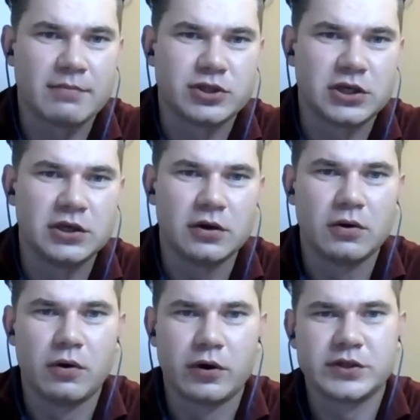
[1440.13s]
mg
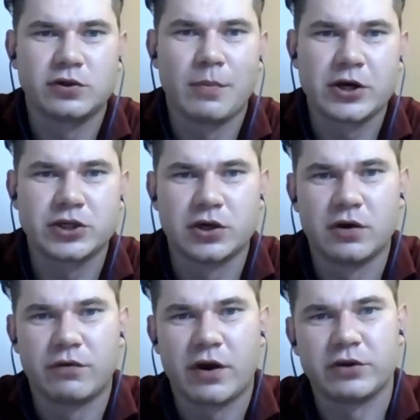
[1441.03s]
or is it too much
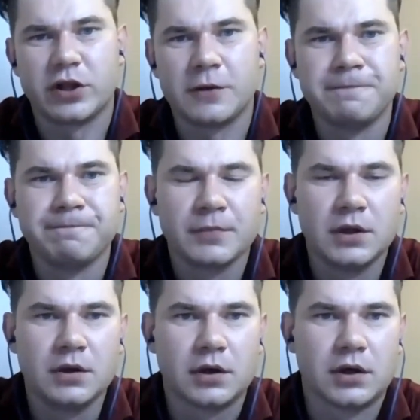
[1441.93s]
for every day?
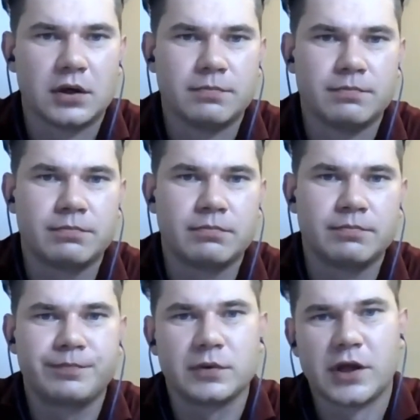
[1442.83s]

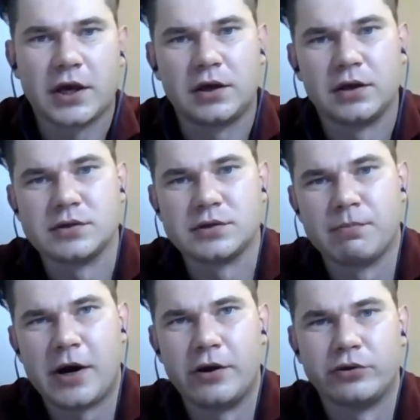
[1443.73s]
like
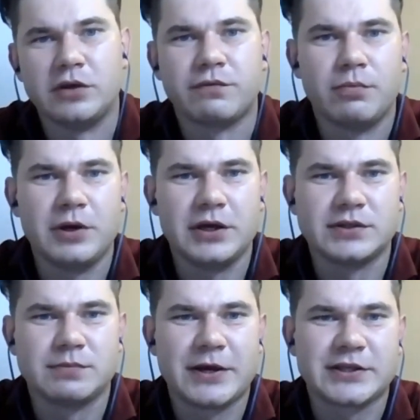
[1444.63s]
biotin for me
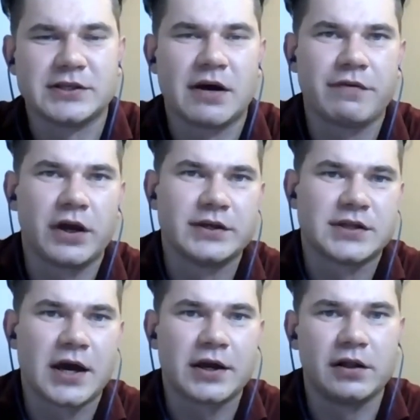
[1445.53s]
is basically something I
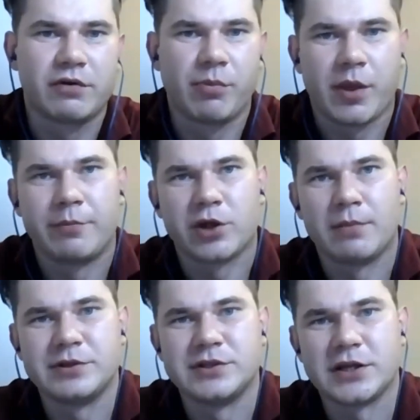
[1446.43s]
cycle from time to
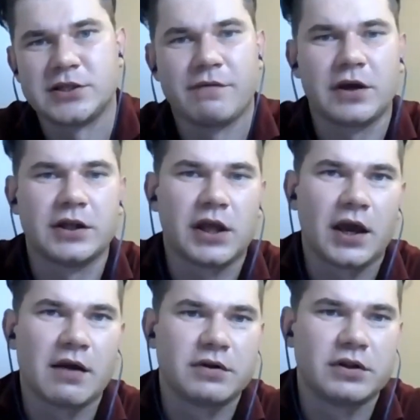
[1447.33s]
time. It's not something I
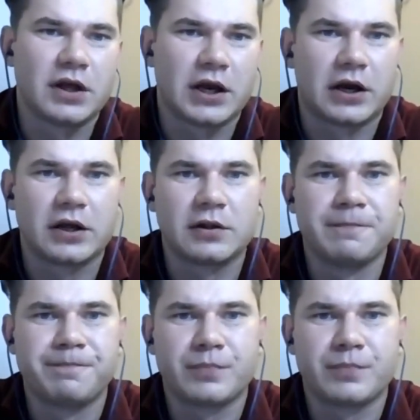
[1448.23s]
take every day, right?